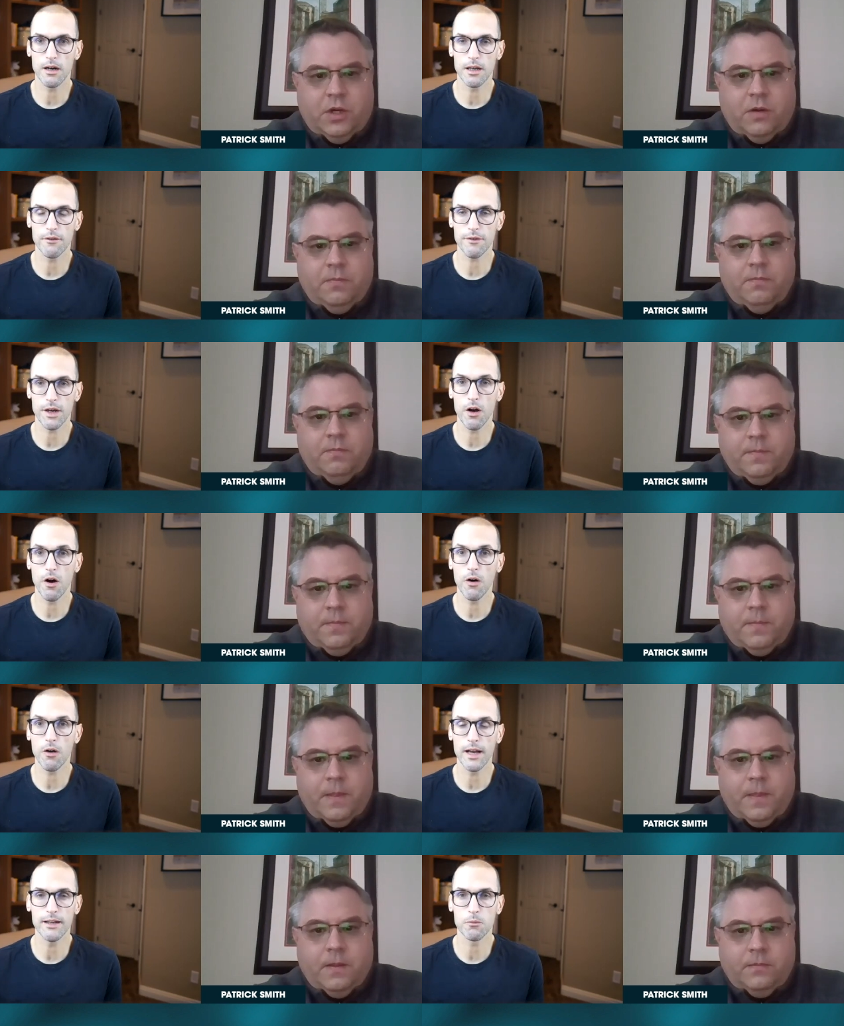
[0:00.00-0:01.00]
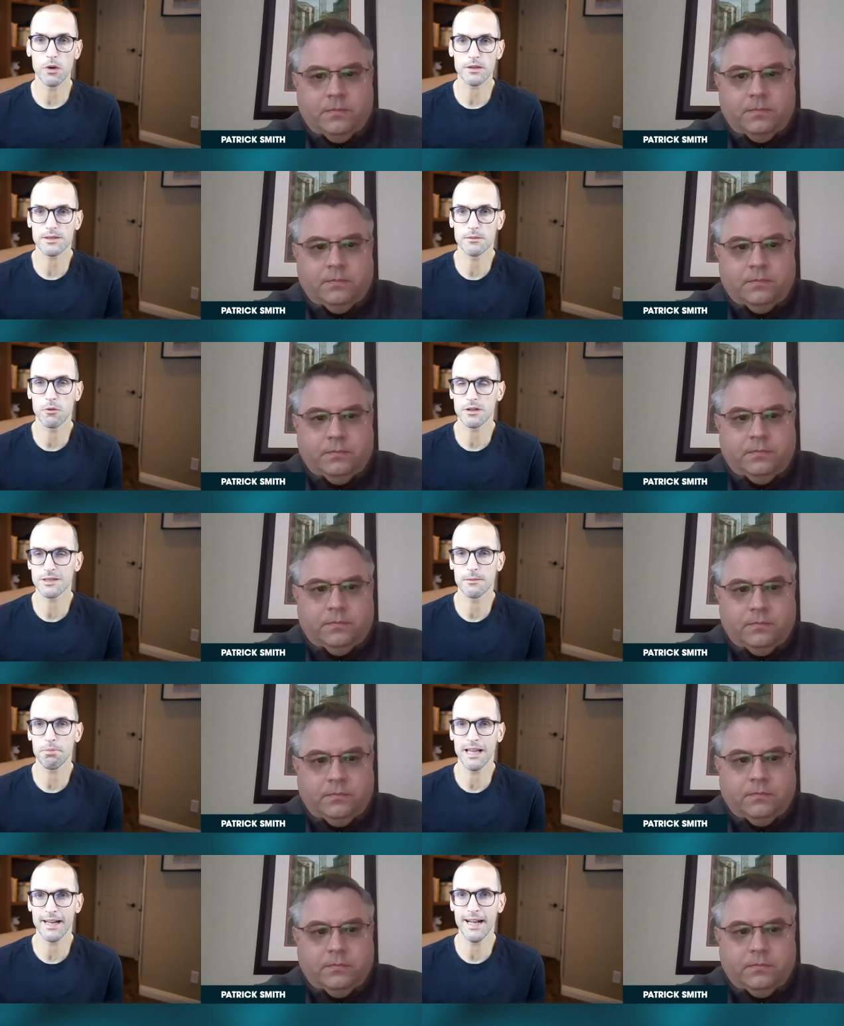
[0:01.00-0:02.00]
Speaker 1: sure. all, and what's what's the
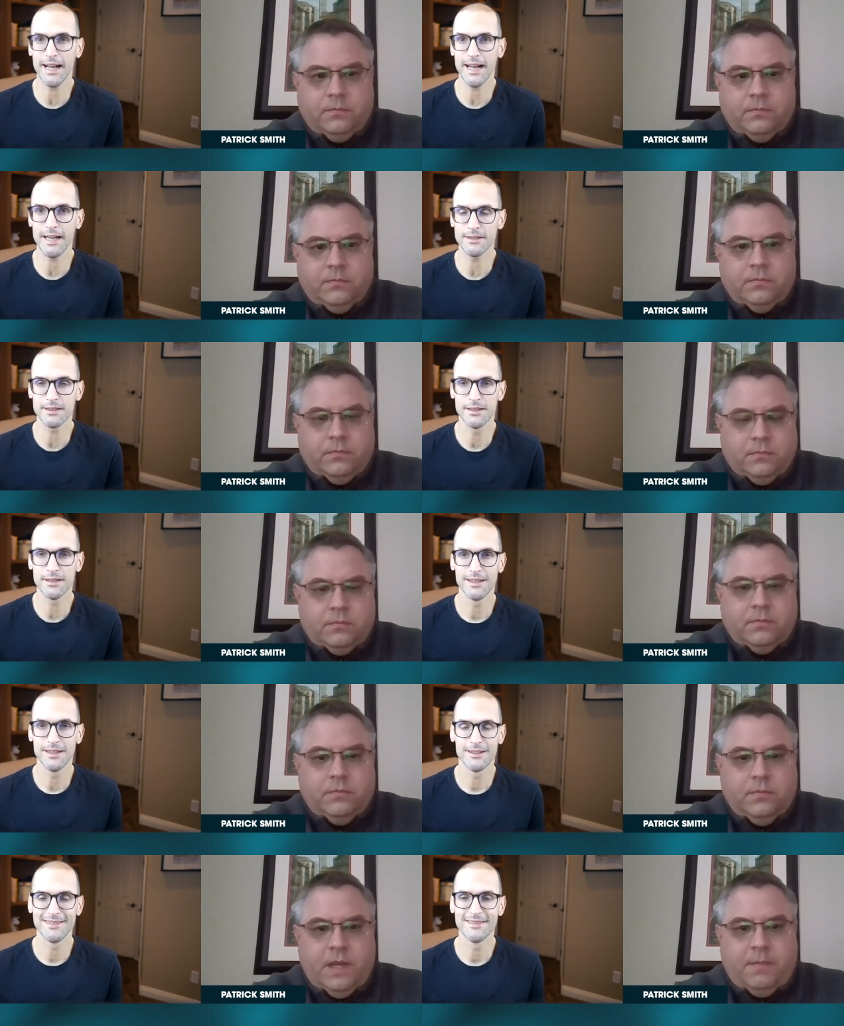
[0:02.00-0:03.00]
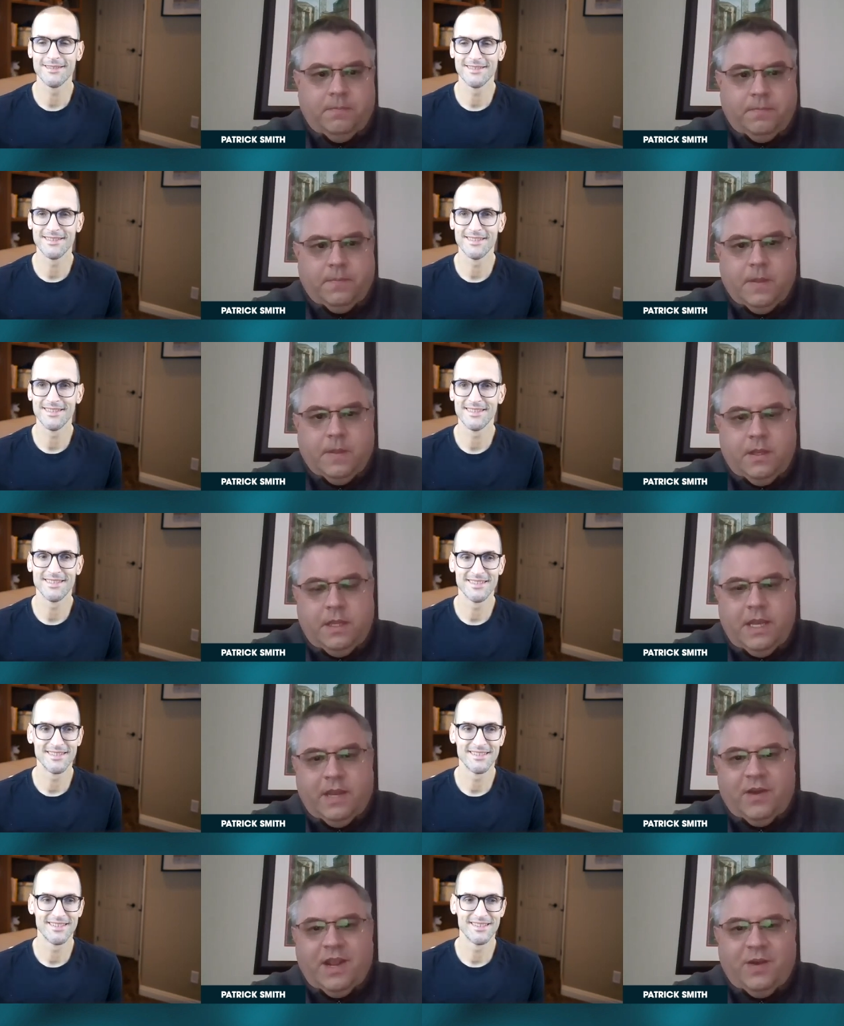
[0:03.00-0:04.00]
plan ahead?
Speaker 2: Yep.
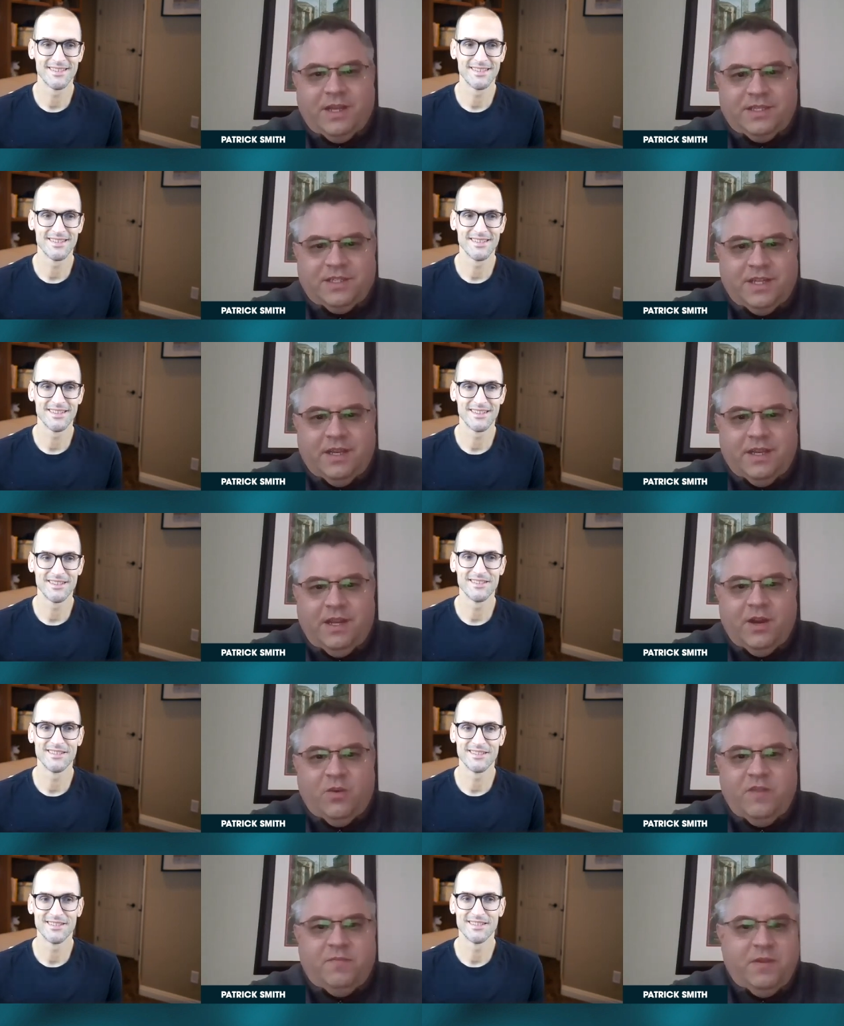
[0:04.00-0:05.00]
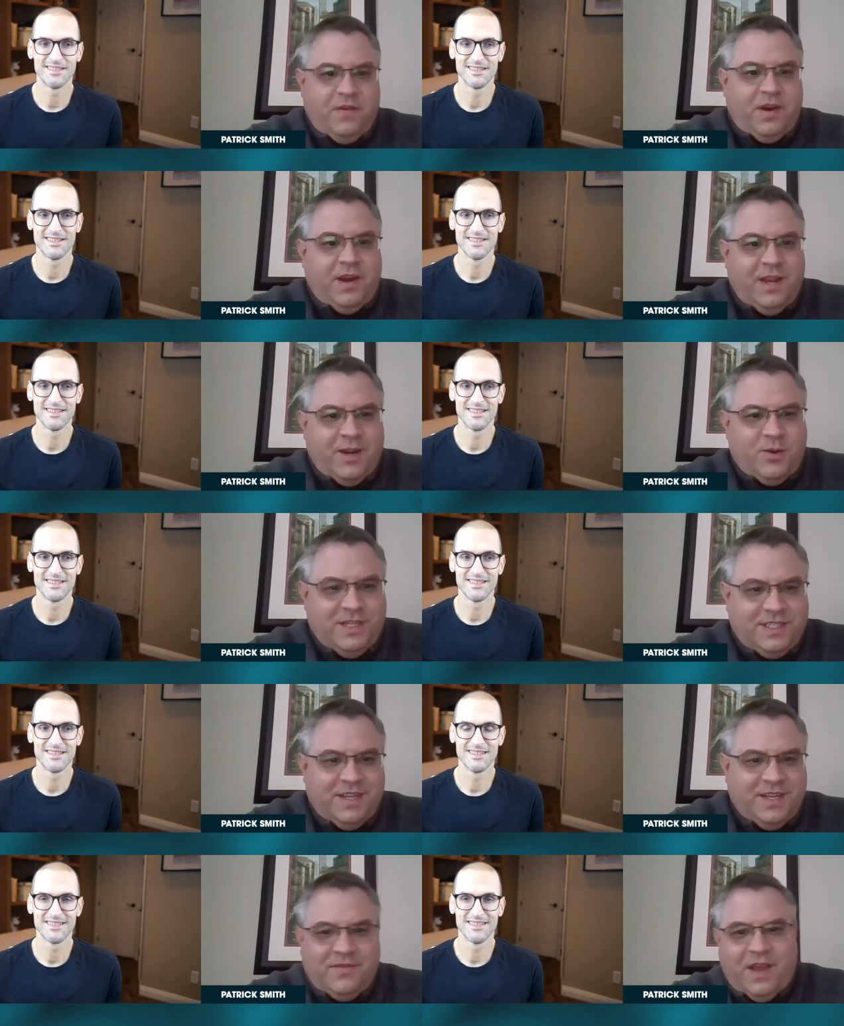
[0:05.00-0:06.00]
Yeah, great question. You know, we've been very
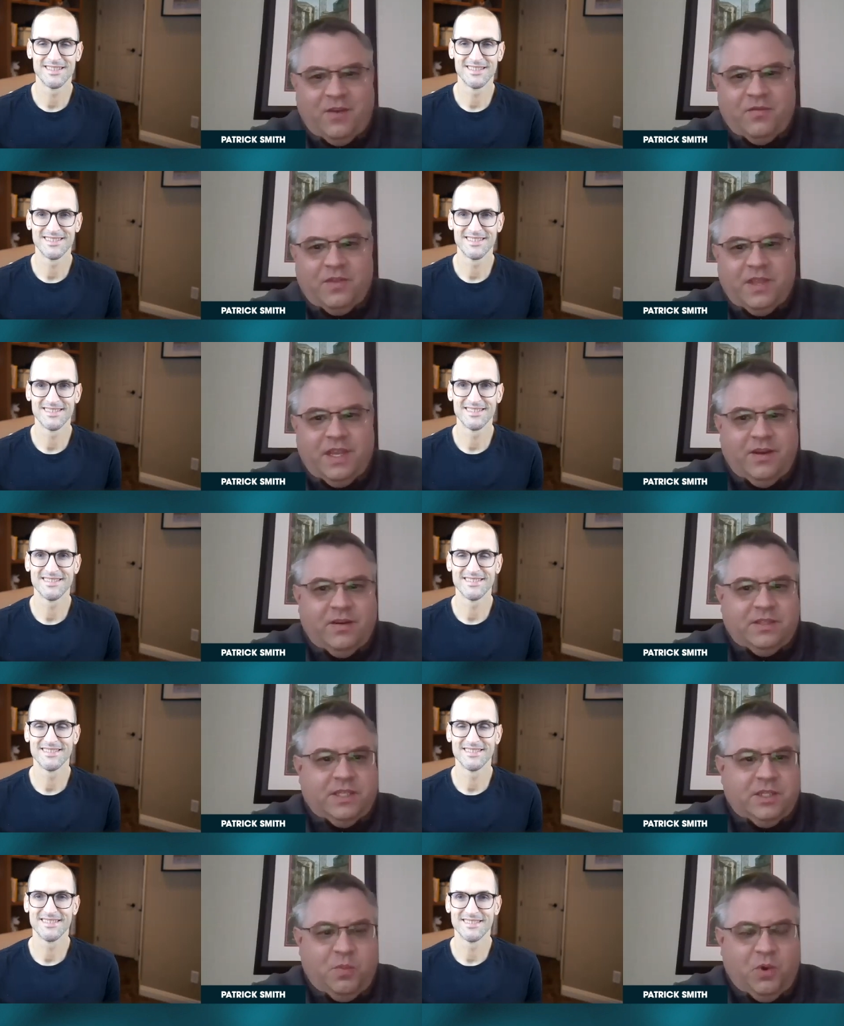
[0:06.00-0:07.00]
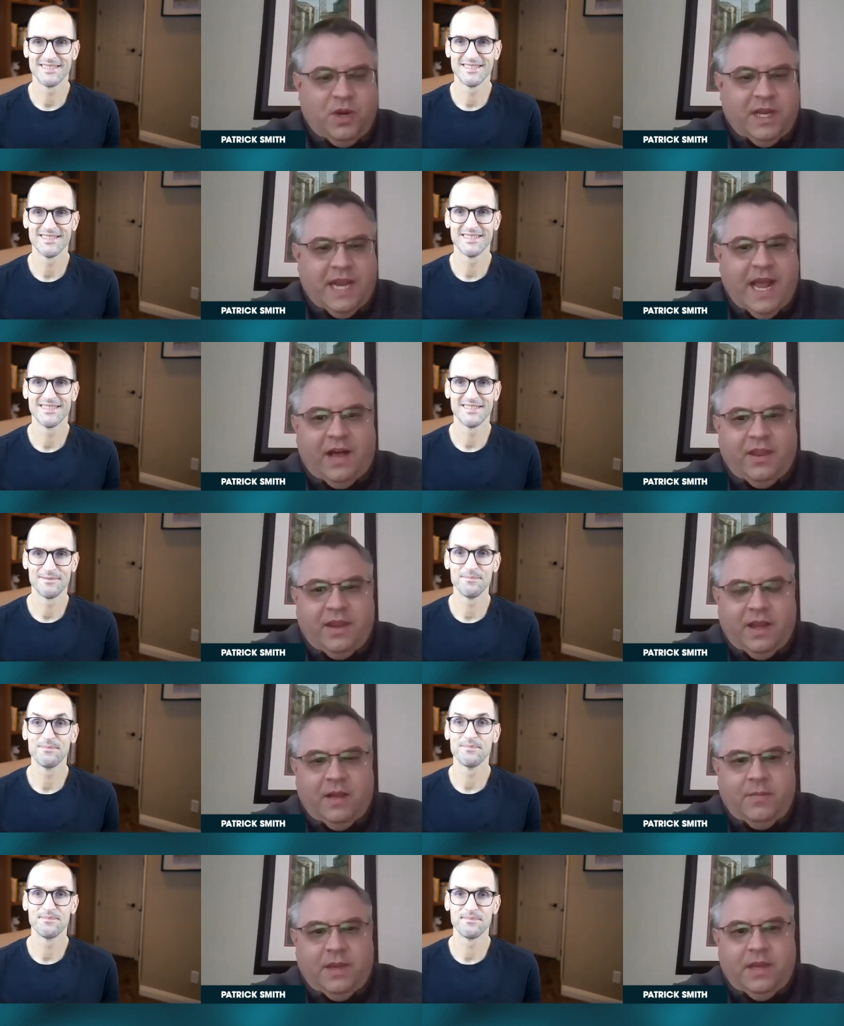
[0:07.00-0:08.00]
acquisitive over the years, as you pointed out,
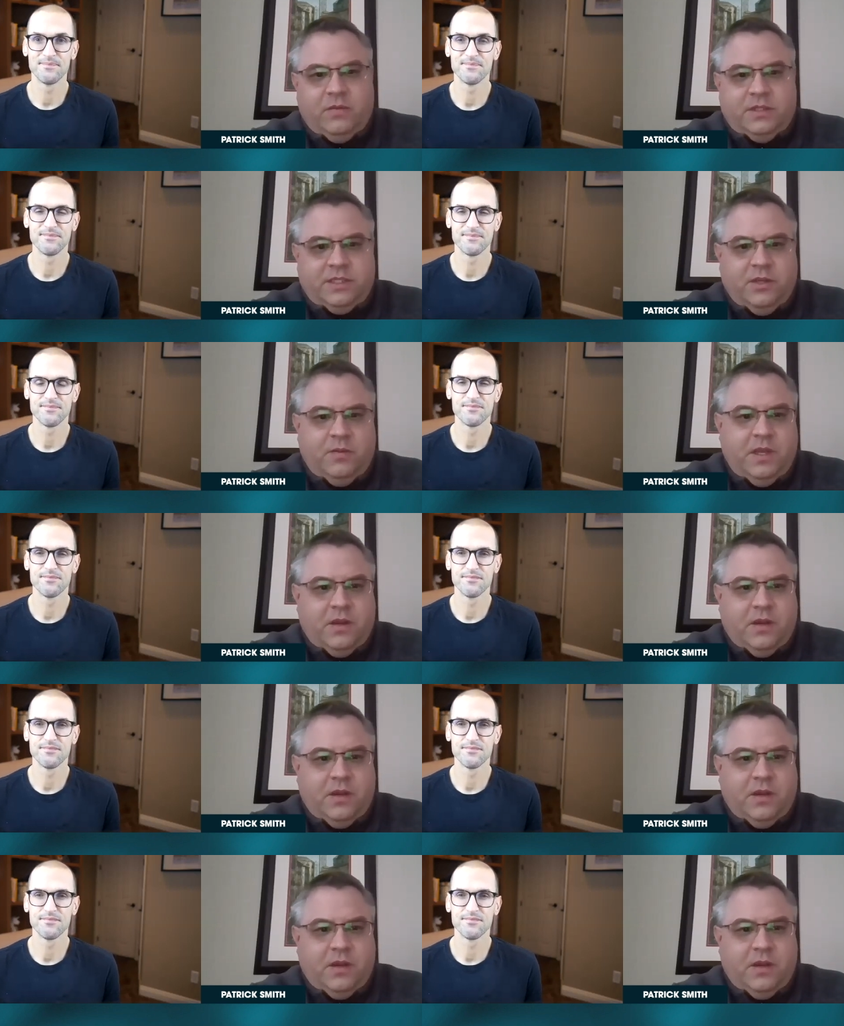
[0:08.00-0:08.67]
um, and it will still be a